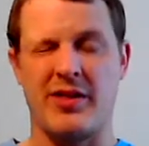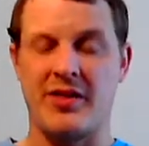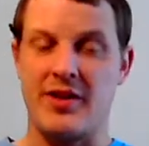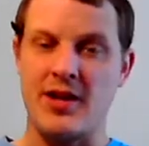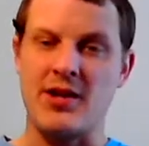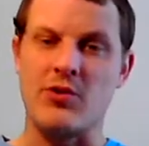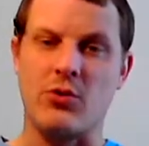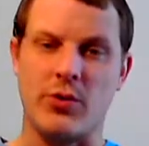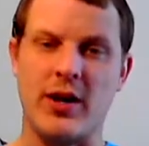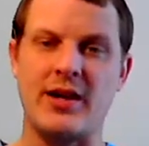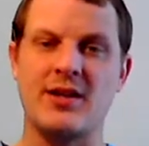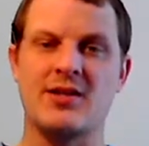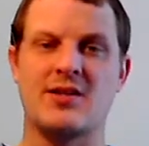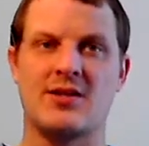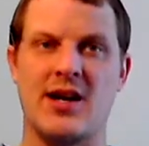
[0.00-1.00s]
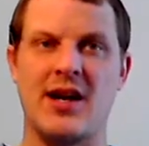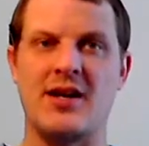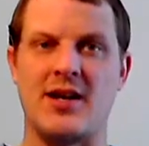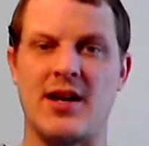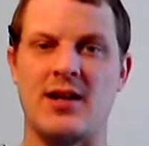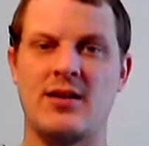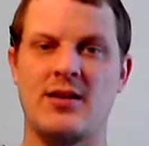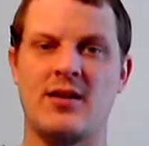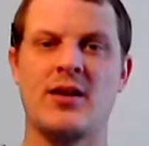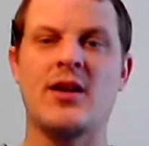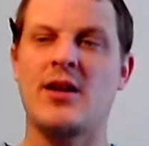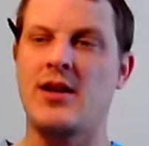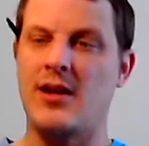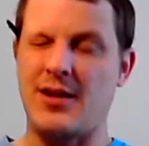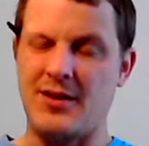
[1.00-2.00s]
The greatest tight end
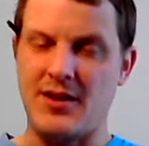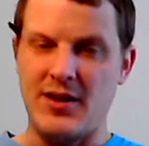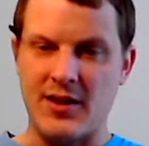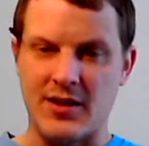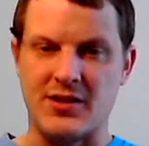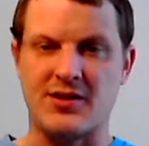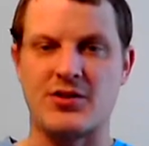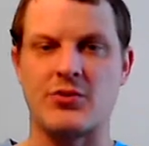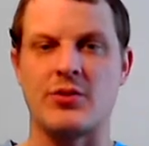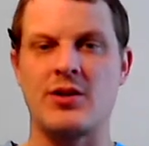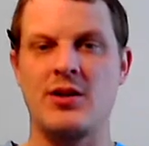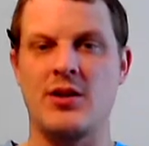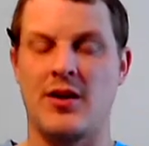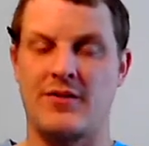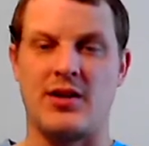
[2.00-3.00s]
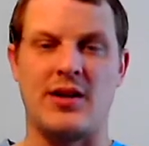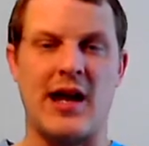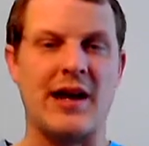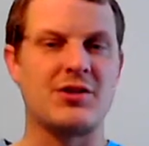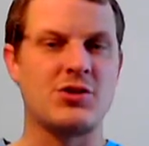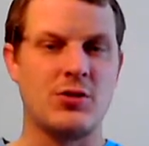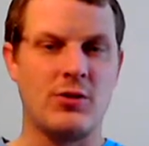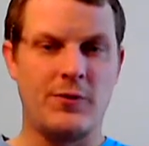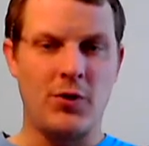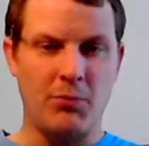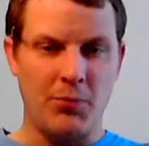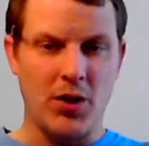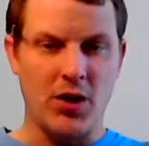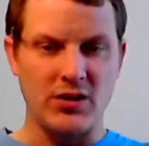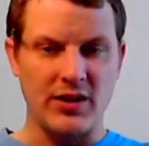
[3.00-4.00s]
in the history of the National
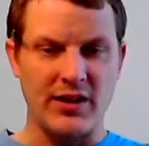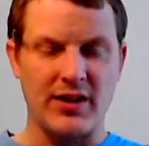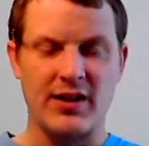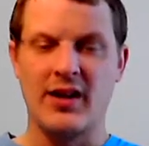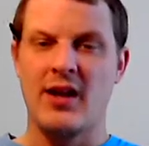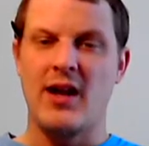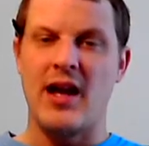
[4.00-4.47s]
Football League.